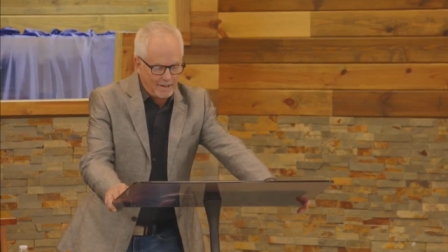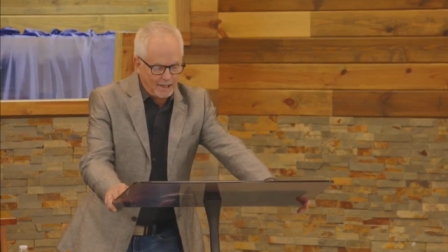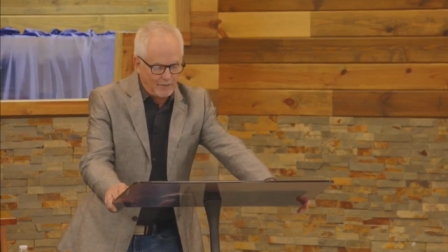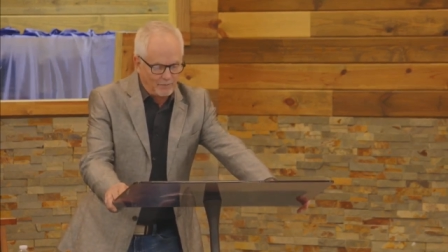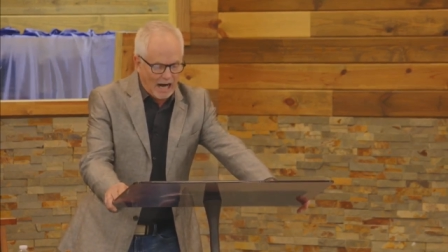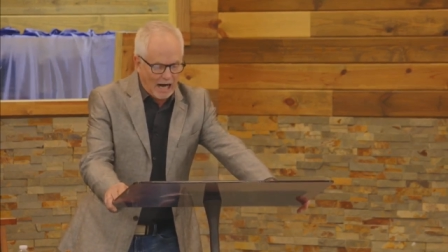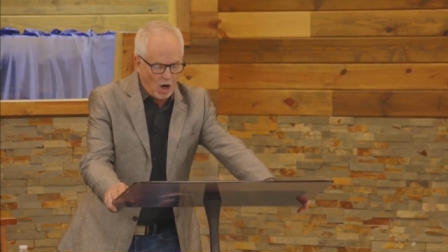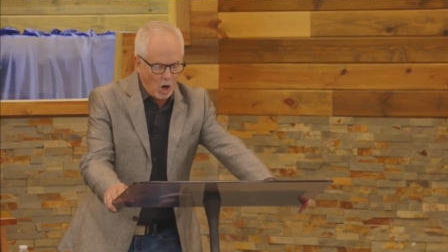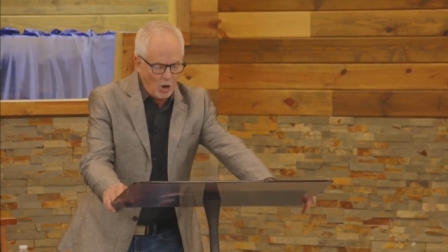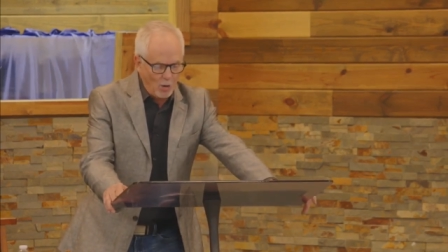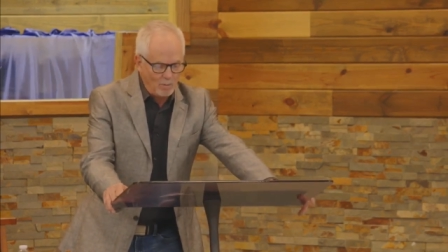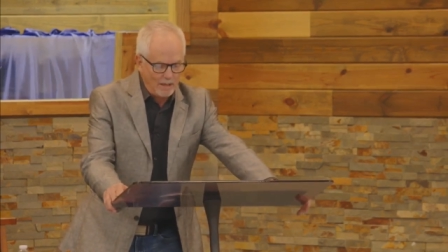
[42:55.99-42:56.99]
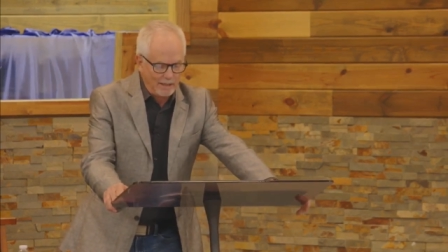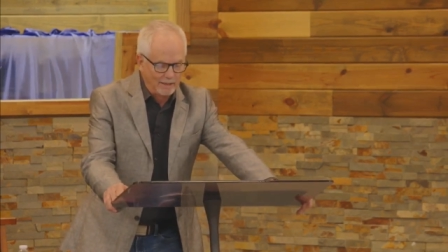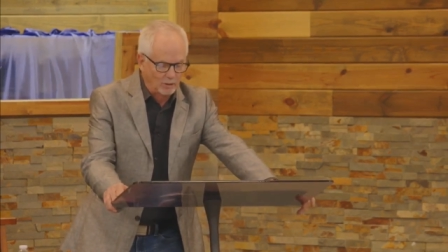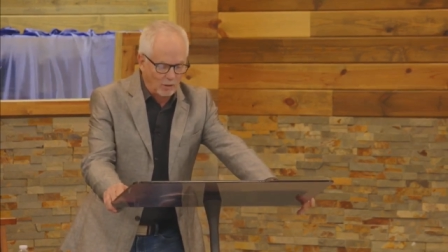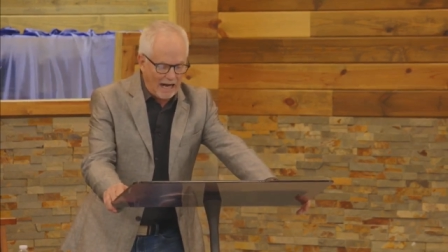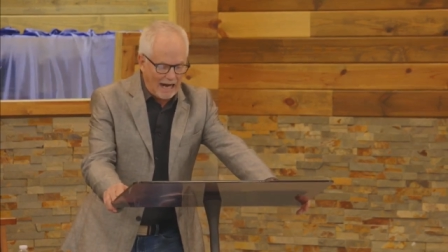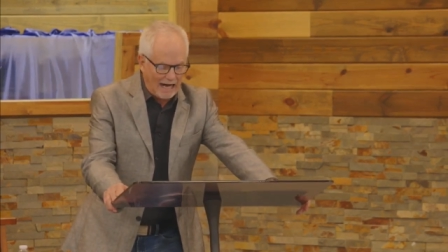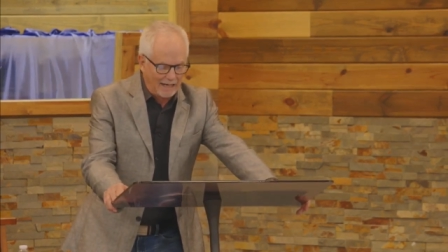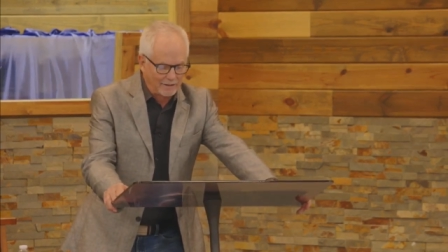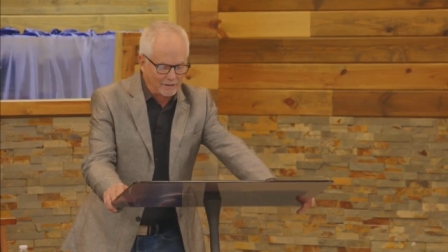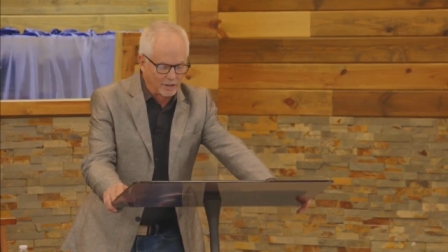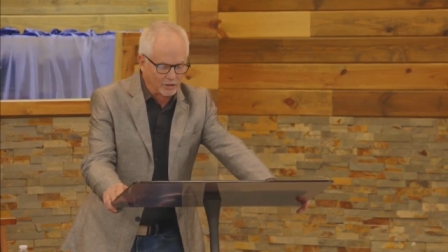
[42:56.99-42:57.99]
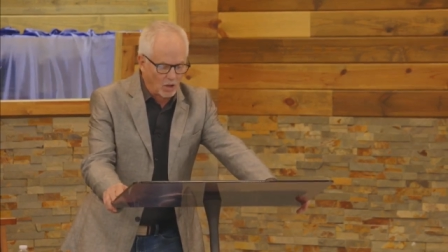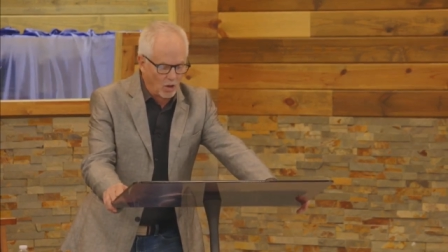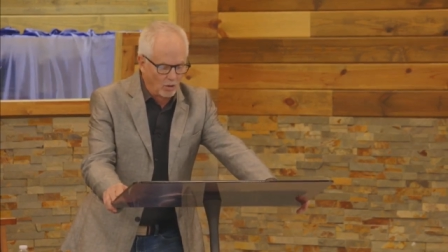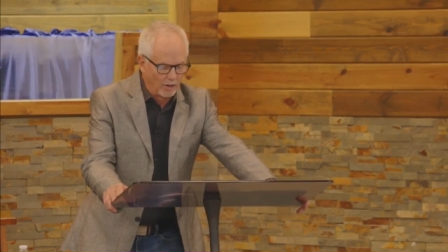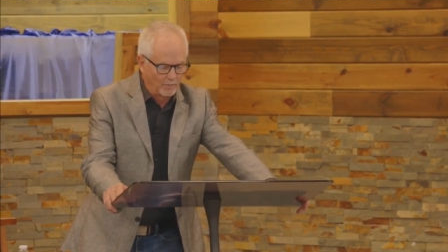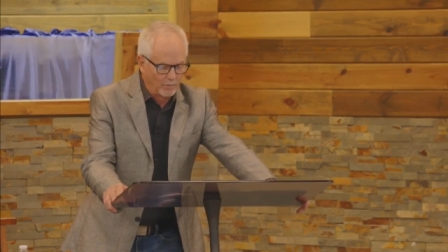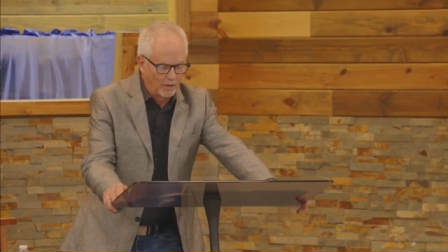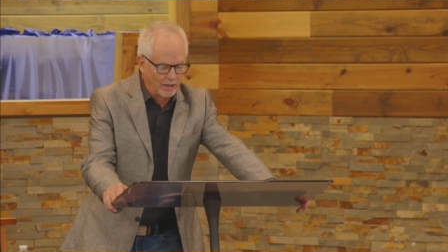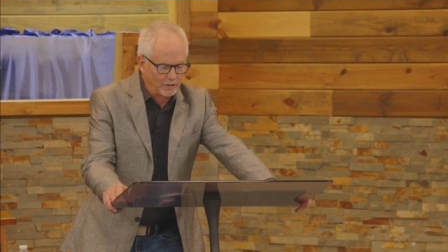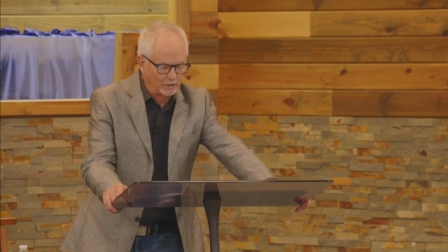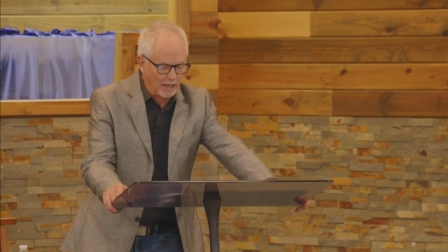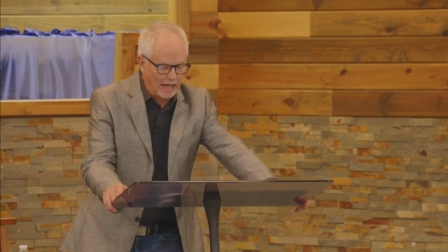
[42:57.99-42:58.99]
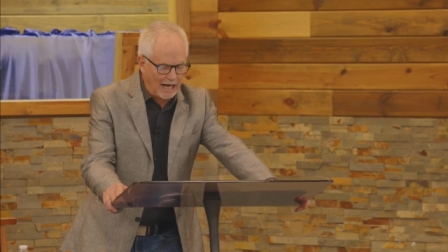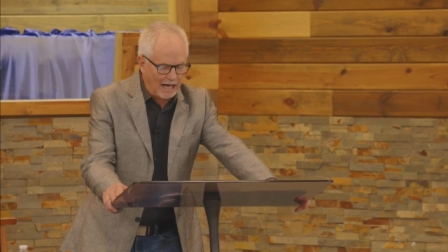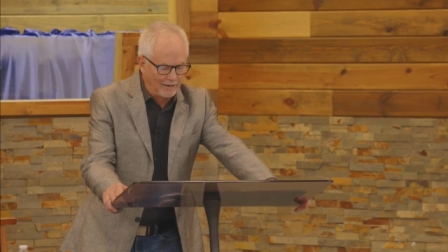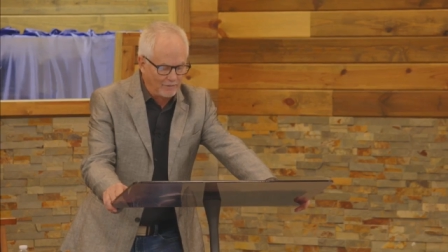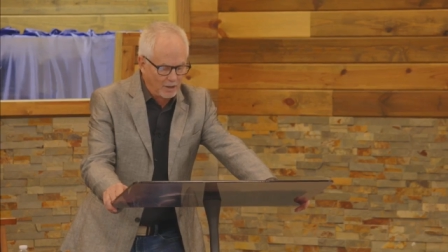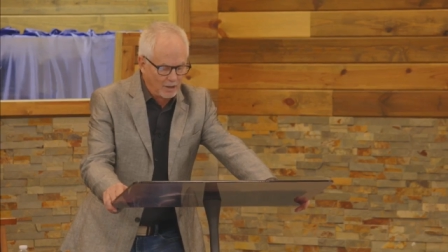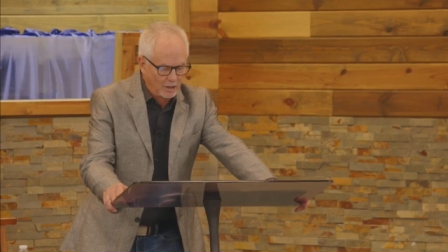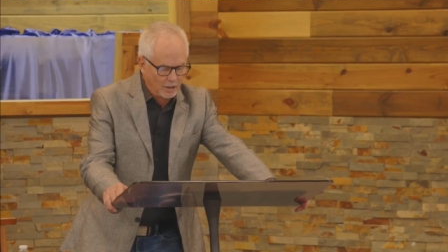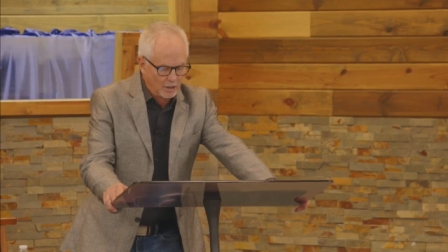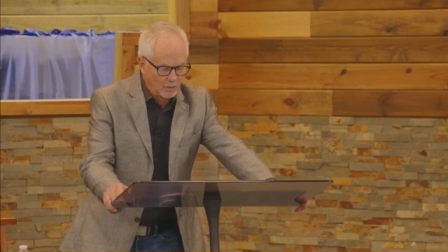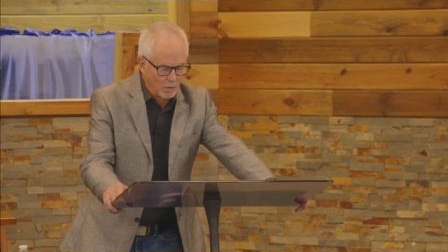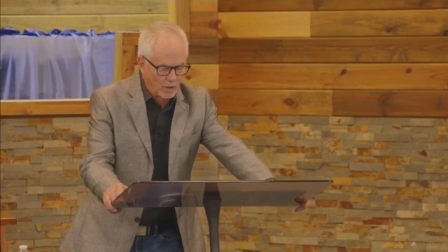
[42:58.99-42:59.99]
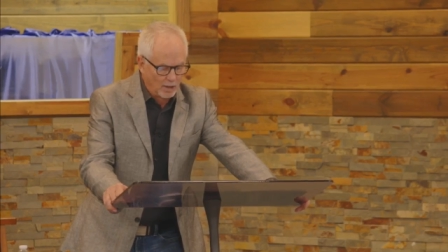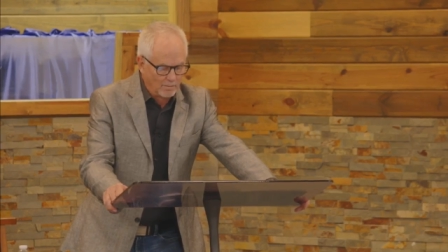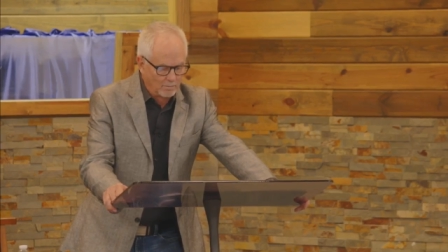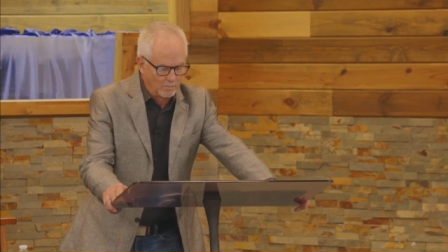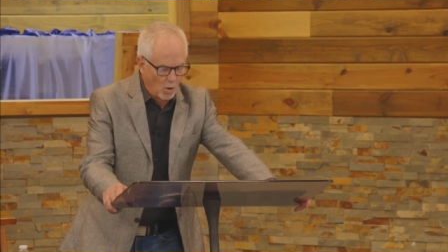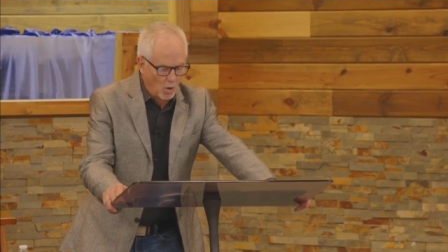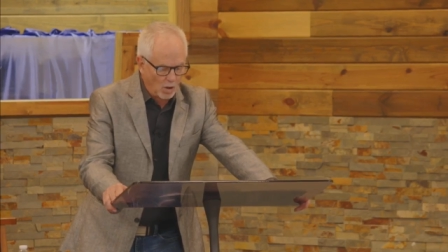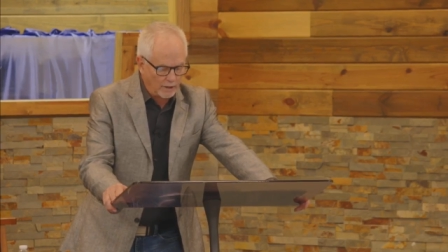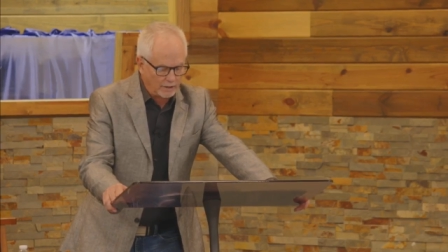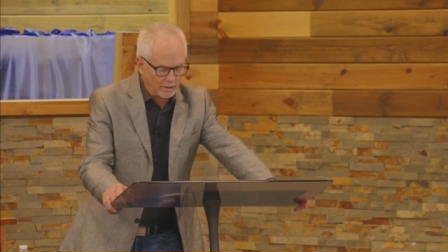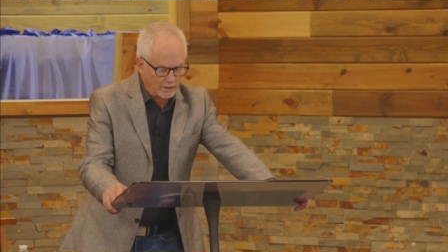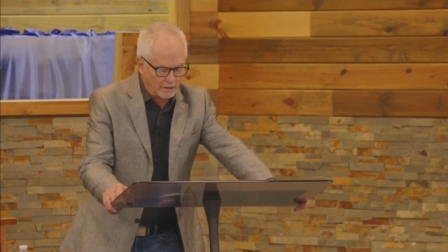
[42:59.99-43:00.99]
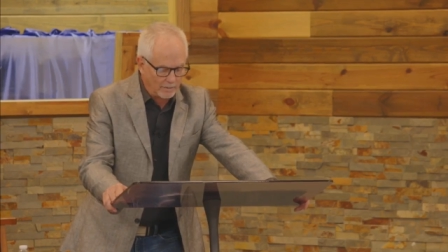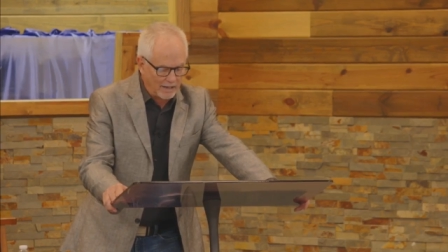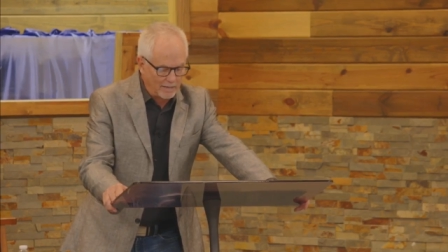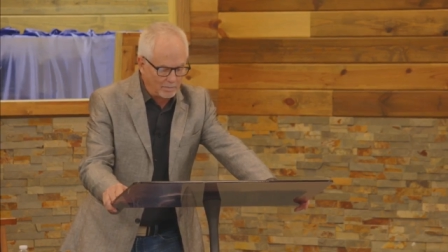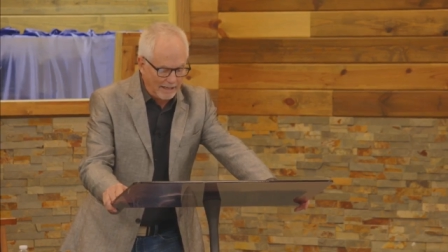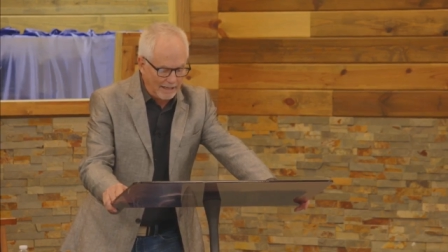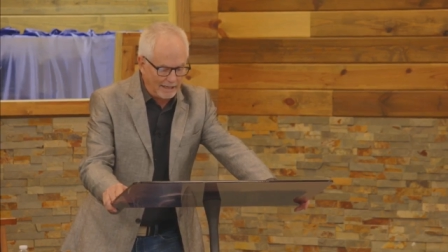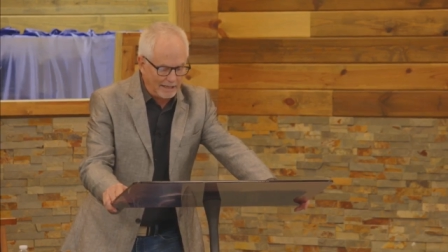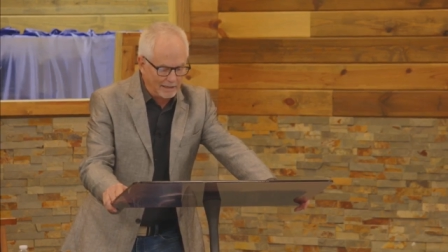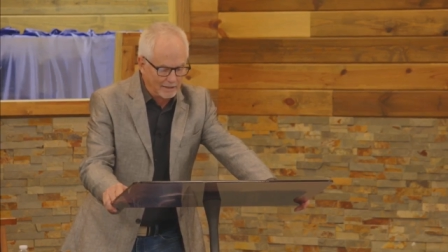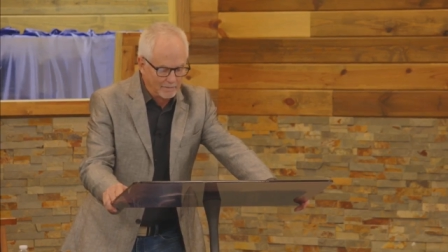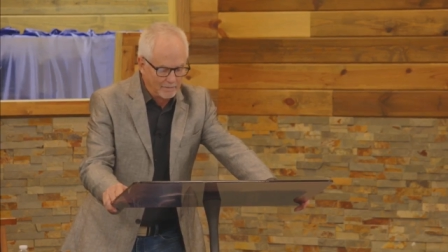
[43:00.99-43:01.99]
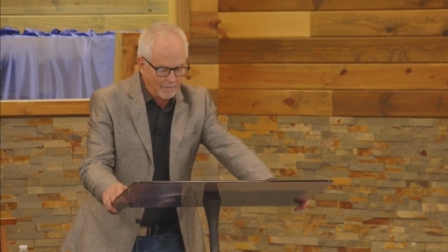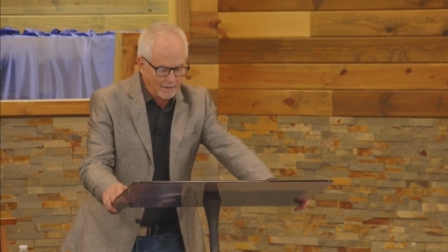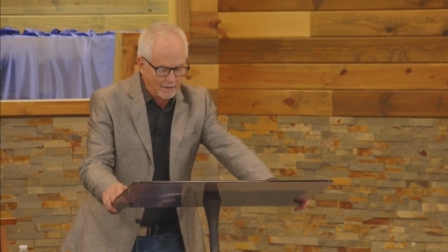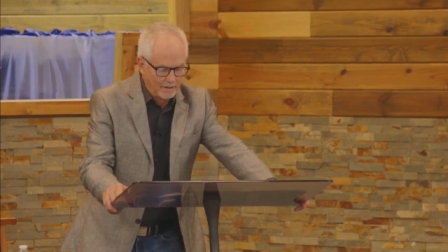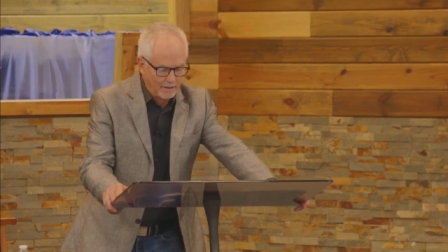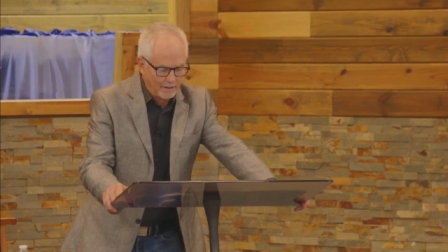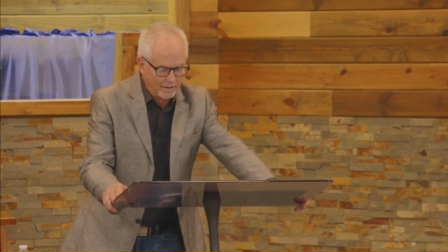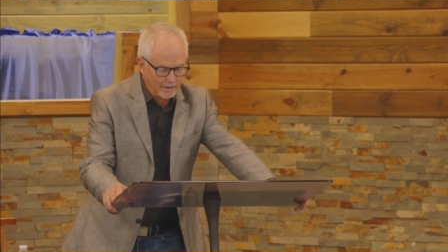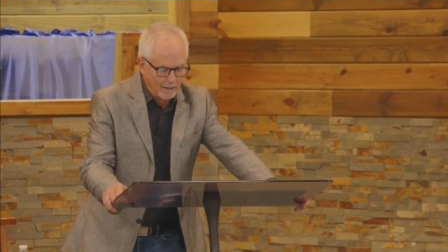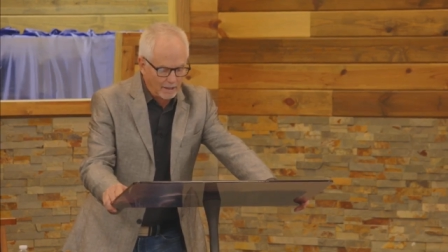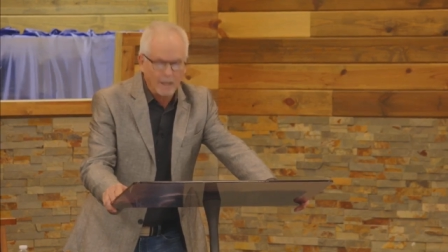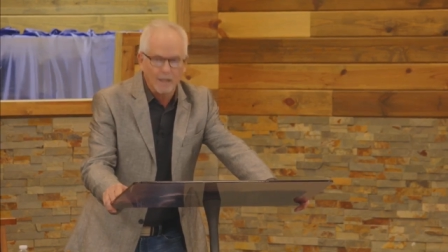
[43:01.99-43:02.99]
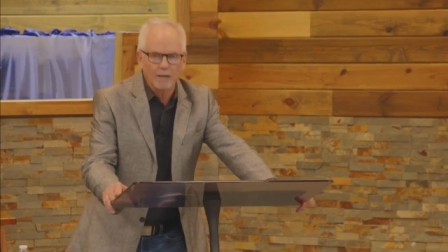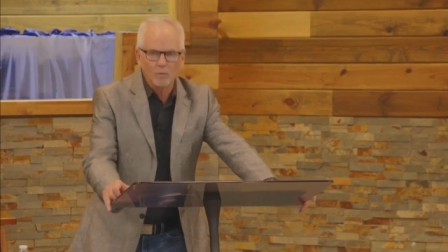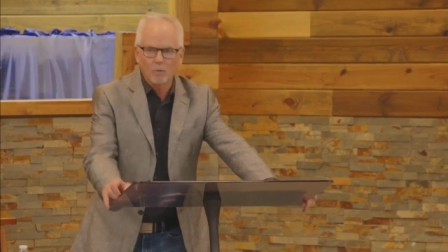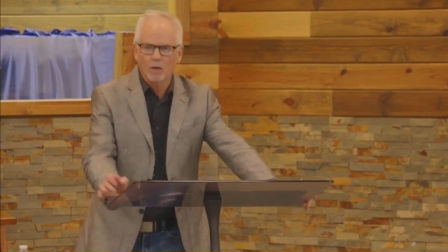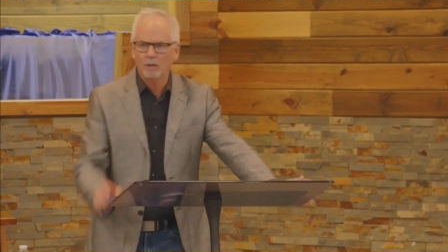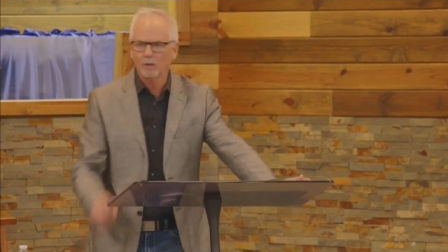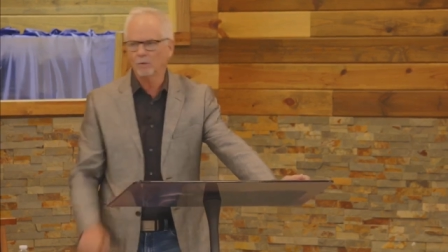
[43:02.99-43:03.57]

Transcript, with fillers: If our hope in Christ is only for this life, we are more to be pitied than anyone in